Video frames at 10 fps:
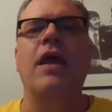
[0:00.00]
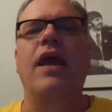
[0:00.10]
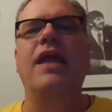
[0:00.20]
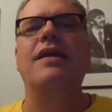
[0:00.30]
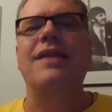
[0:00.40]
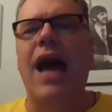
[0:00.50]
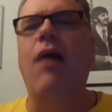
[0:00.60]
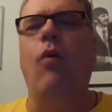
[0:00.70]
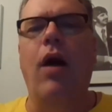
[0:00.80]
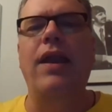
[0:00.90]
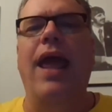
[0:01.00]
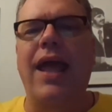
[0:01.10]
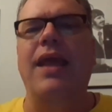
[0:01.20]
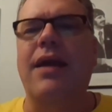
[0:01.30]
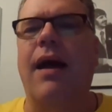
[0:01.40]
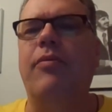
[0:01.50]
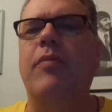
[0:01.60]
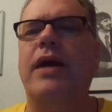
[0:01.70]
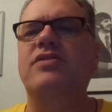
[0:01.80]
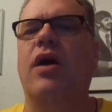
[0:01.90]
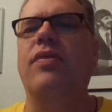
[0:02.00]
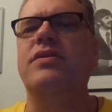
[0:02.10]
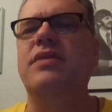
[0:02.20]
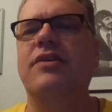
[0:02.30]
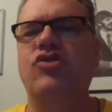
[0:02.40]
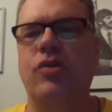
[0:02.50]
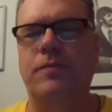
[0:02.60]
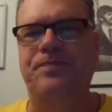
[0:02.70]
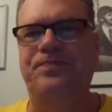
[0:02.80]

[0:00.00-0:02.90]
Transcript: He did not want any compromise on this issue.